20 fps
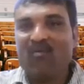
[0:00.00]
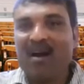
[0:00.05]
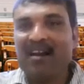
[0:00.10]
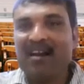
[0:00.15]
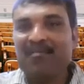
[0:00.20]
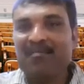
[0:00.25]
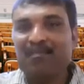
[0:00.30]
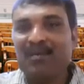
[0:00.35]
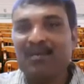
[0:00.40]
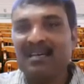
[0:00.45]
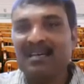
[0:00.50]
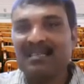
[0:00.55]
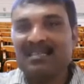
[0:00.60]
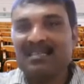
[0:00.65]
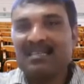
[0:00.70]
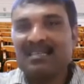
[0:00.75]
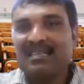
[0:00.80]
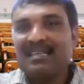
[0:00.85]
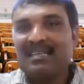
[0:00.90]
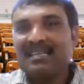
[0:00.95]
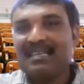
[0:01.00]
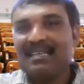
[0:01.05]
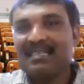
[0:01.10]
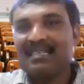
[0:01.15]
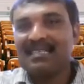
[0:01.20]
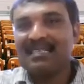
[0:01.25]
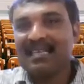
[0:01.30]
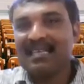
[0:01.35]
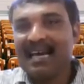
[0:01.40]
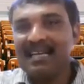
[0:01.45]
1 plus
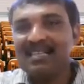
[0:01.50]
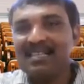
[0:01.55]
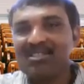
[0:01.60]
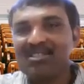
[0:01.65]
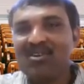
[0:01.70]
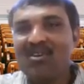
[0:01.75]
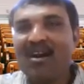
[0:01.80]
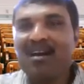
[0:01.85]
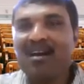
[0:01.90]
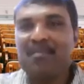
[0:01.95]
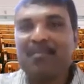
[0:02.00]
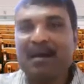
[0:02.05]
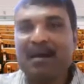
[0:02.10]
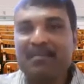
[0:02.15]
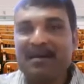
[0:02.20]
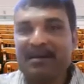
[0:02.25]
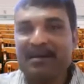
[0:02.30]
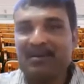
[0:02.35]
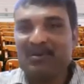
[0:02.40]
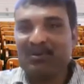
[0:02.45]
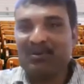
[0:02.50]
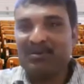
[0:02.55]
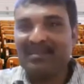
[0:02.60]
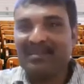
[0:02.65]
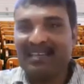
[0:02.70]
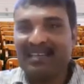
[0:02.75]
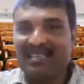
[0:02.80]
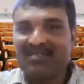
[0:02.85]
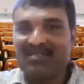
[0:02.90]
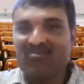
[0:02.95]
sin square pi by 2,
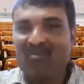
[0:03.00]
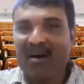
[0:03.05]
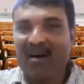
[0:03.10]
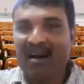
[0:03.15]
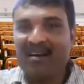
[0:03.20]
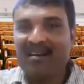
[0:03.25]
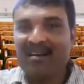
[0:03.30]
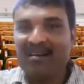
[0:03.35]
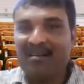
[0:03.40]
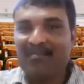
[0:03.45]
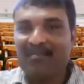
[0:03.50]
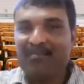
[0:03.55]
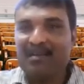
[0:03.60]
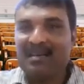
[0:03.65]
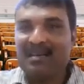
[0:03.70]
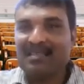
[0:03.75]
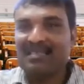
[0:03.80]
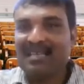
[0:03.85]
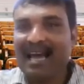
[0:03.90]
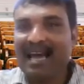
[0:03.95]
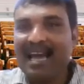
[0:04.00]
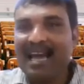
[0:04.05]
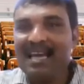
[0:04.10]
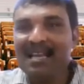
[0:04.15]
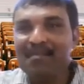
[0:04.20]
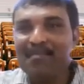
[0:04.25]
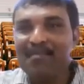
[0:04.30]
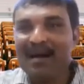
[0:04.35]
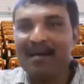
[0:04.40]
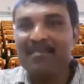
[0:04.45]
that is 1 plus
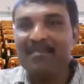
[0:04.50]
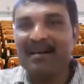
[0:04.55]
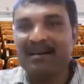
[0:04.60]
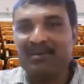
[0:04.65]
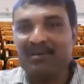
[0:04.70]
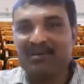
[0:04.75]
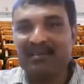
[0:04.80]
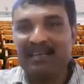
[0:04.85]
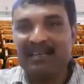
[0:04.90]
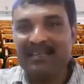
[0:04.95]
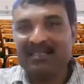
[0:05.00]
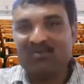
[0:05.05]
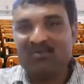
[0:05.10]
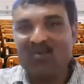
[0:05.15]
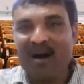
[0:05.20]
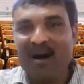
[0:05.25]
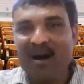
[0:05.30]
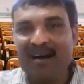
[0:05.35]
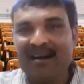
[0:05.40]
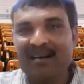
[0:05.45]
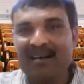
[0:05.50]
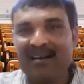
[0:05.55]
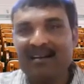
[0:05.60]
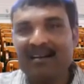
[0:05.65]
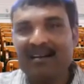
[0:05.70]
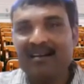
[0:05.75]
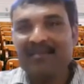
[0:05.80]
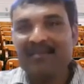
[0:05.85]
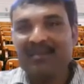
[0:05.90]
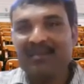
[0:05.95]
sin pi by 2, that is 1
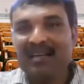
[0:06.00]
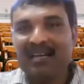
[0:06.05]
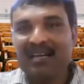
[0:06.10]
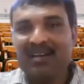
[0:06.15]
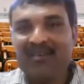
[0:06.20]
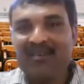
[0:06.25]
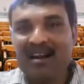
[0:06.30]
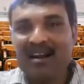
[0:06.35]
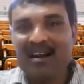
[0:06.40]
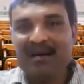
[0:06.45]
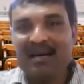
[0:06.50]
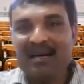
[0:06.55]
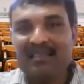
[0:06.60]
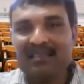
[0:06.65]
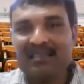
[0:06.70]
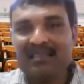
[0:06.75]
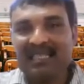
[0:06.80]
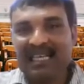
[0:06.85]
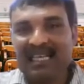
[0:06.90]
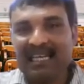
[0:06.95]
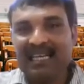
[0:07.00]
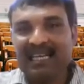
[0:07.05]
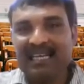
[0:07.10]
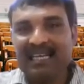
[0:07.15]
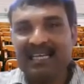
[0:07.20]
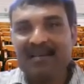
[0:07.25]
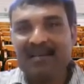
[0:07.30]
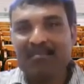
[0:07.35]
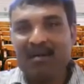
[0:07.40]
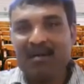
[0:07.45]
divided by
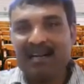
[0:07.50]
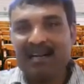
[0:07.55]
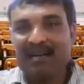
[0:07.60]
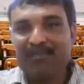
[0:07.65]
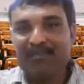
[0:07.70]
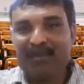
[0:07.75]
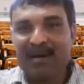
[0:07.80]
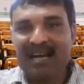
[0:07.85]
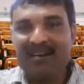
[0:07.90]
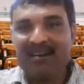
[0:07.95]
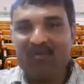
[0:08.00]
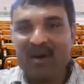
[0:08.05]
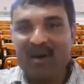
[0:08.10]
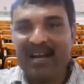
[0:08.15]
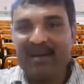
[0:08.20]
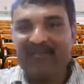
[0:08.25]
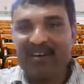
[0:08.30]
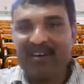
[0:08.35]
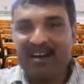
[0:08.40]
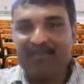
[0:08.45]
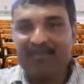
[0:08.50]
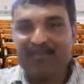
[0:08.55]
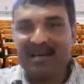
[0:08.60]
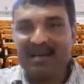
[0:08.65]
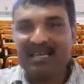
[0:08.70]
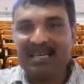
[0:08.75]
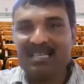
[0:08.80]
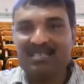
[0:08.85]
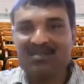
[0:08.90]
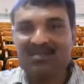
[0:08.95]
3 multiplied by 1
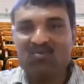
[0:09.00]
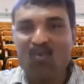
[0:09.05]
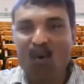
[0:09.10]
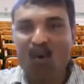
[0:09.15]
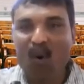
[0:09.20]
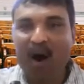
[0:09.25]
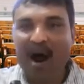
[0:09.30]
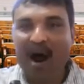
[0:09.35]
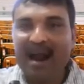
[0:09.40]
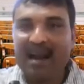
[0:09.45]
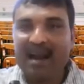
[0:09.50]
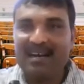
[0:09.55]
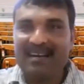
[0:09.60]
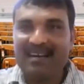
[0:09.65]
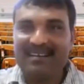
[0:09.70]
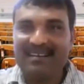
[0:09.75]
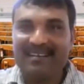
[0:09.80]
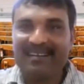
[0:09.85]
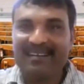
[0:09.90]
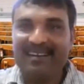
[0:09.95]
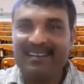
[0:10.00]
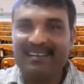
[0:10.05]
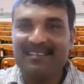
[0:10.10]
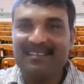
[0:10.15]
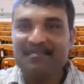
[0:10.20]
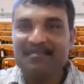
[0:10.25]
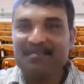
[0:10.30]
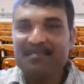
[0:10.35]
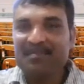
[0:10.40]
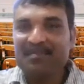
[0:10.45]
plus 1, right?
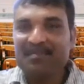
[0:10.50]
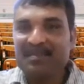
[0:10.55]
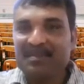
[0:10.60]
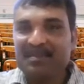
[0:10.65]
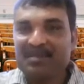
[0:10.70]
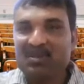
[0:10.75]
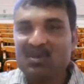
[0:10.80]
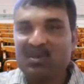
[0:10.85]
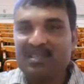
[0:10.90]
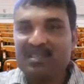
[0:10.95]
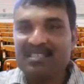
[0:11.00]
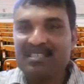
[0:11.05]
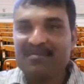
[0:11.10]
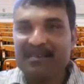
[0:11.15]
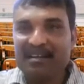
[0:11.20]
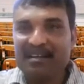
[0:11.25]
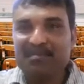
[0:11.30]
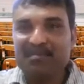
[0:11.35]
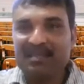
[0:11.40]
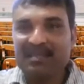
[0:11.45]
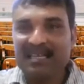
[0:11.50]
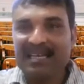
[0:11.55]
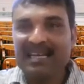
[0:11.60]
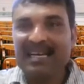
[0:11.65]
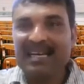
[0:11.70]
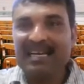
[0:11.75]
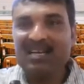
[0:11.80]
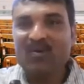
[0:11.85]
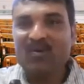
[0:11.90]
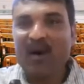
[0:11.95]
So this becomes
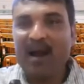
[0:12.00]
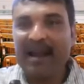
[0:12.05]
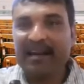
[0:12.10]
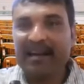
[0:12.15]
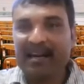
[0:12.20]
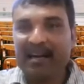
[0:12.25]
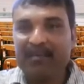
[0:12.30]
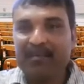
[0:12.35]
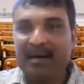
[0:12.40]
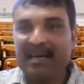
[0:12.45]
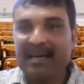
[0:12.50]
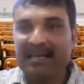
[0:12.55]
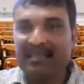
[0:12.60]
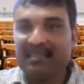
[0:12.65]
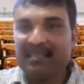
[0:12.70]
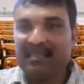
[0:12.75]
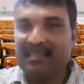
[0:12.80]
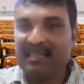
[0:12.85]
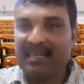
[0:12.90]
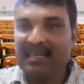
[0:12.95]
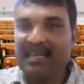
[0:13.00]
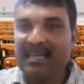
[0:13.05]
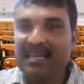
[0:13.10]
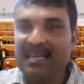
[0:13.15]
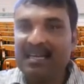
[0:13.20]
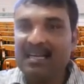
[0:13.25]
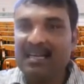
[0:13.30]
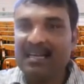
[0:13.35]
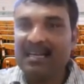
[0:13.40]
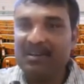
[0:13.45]
3 divided by
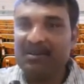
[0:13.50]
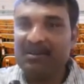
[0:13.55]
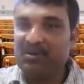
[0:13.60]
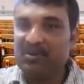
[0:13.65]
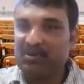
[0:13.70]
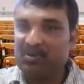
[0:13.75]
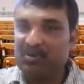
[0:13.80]
3.